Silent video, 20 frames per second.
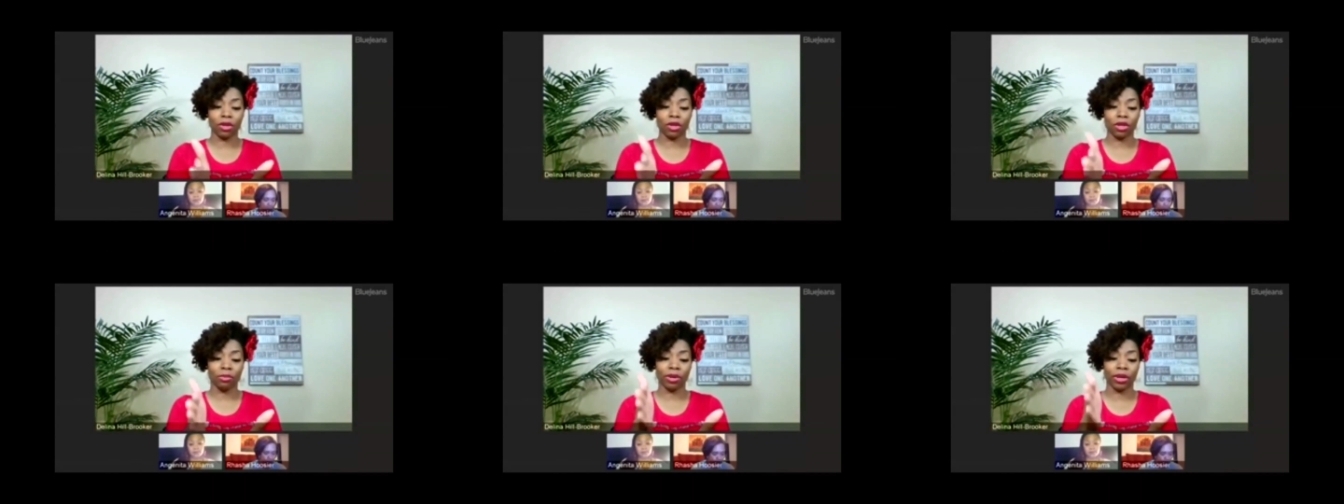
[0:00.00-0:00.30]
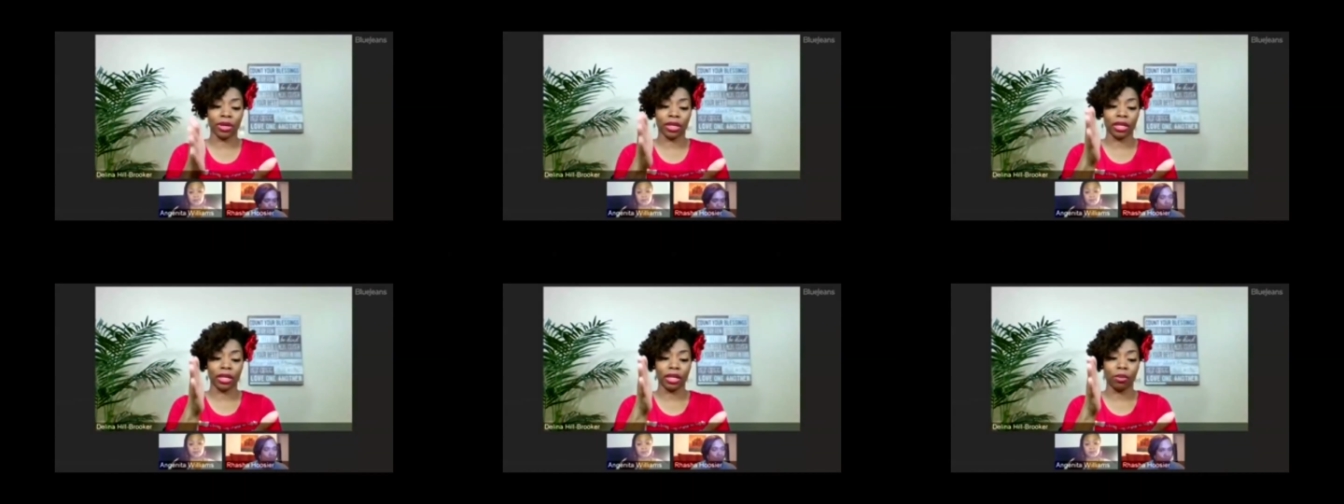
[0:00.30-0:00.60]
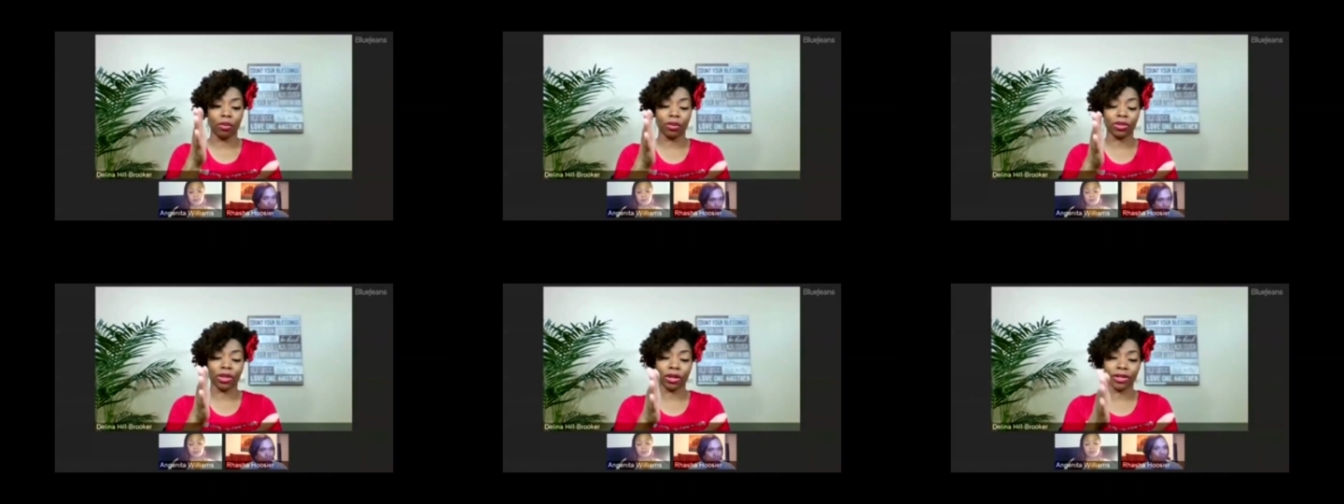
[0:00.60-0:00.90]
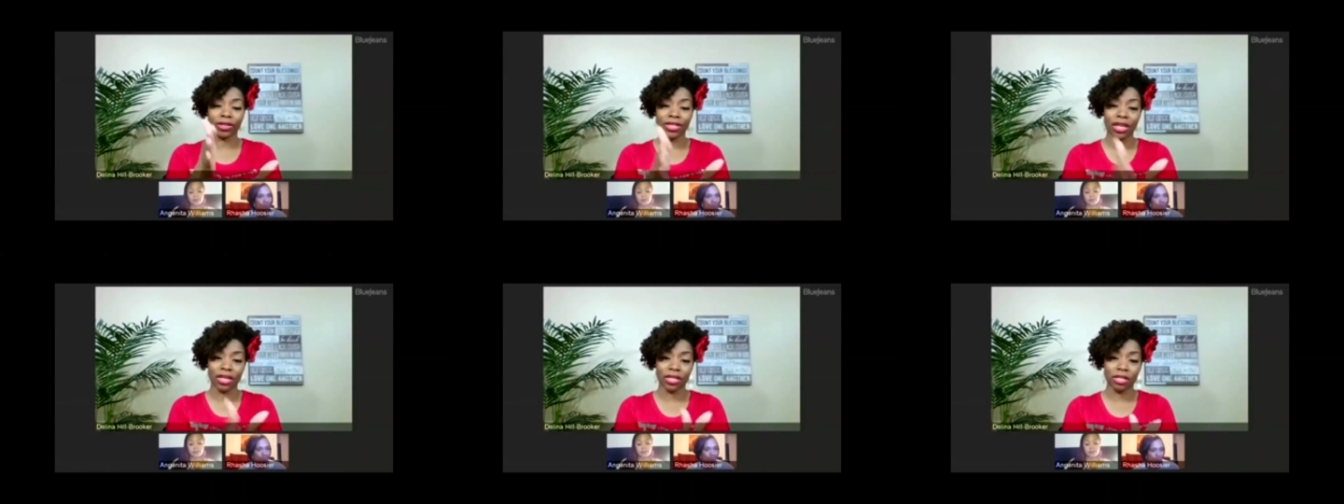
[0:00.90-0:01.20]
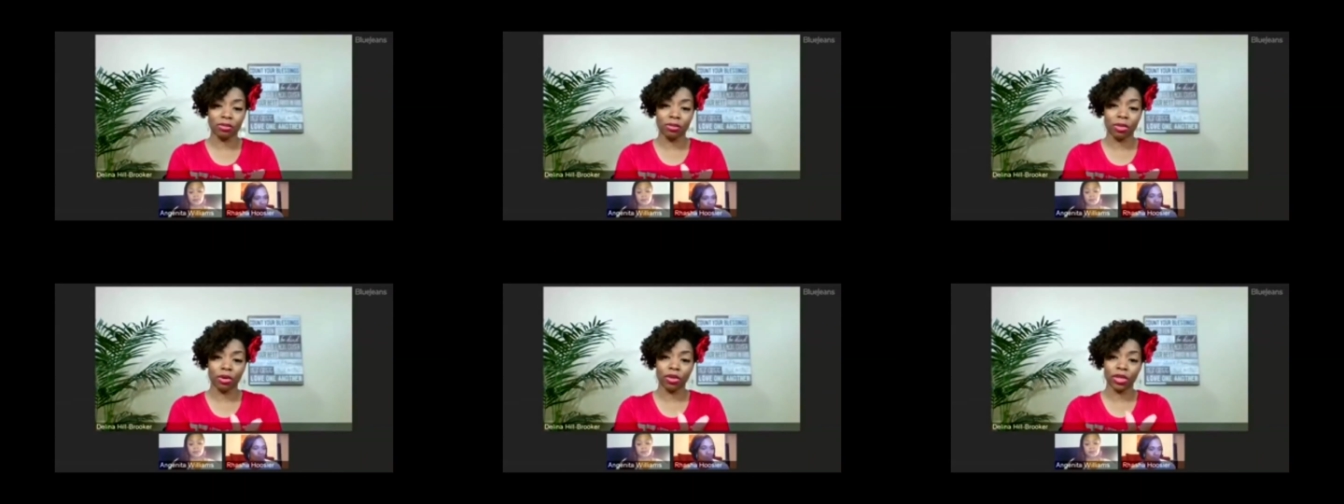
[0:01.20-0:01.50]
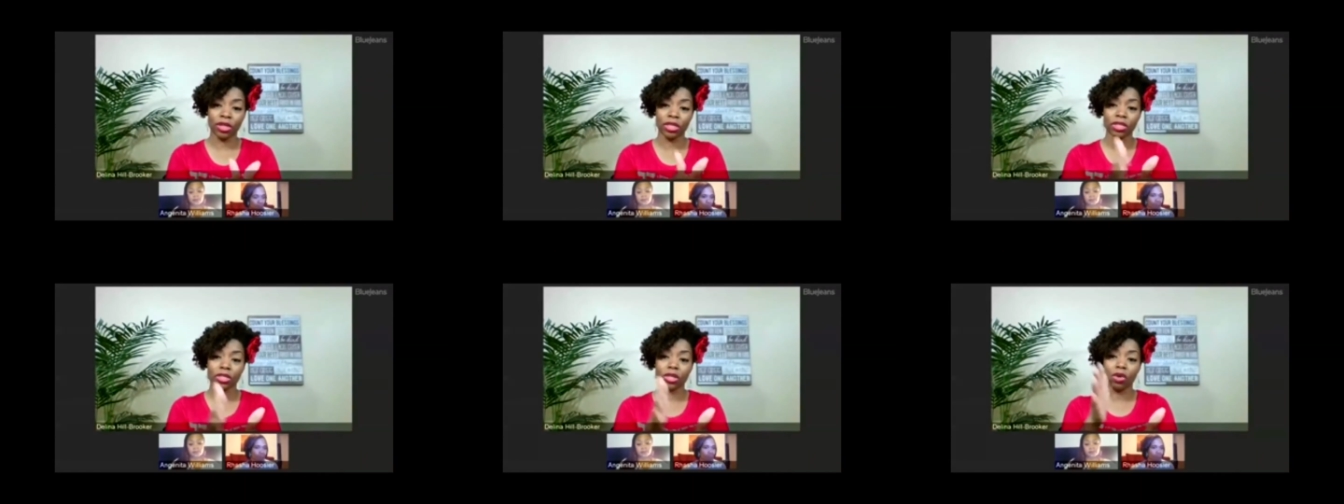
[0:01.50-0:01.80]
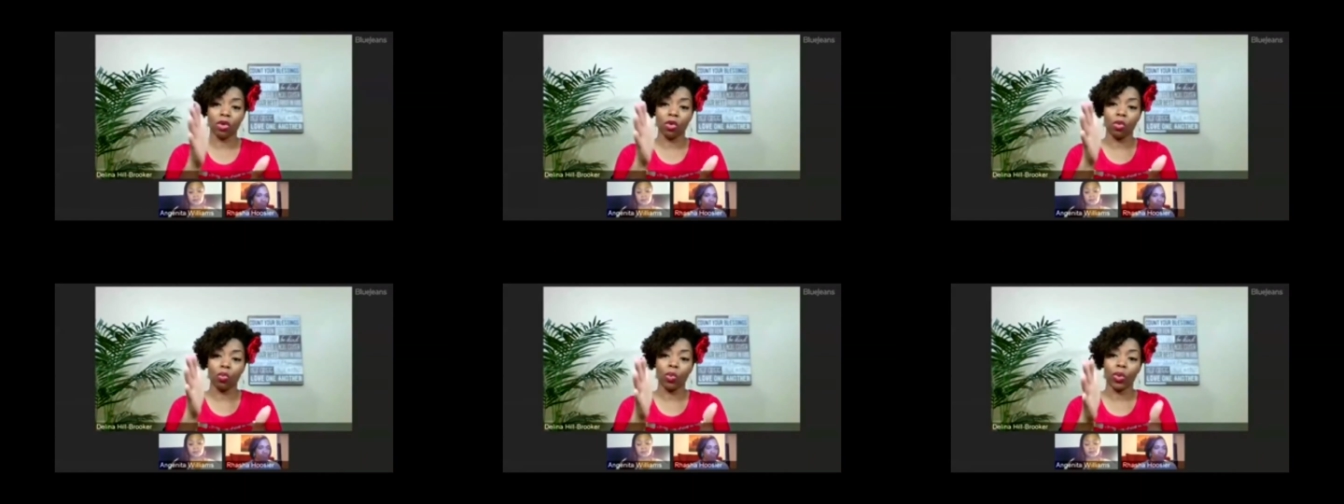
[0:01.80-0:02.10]
But with our testimonies,
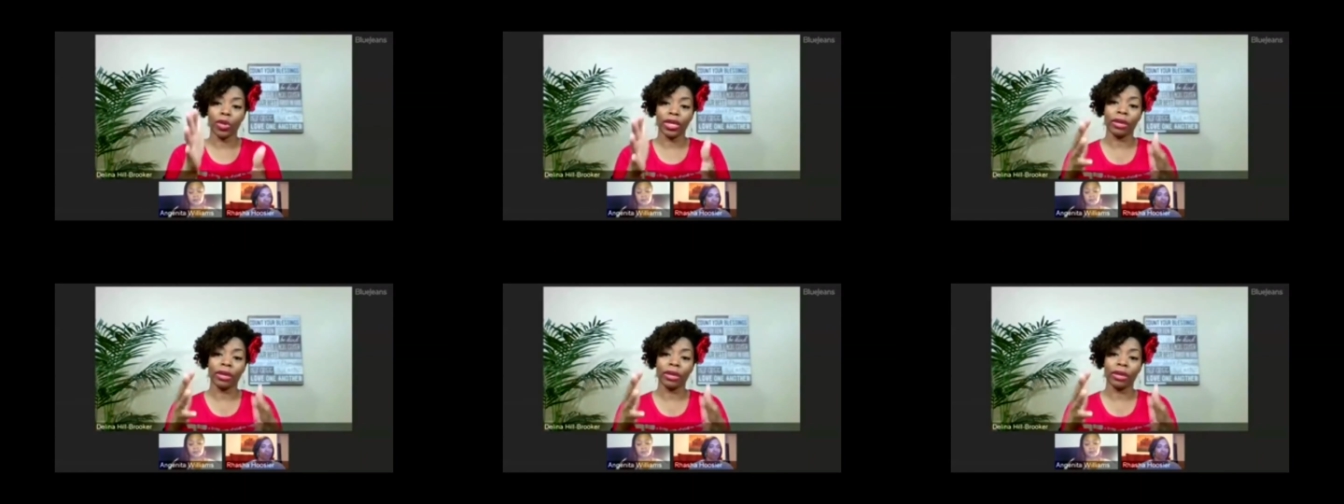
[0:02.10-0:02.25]
we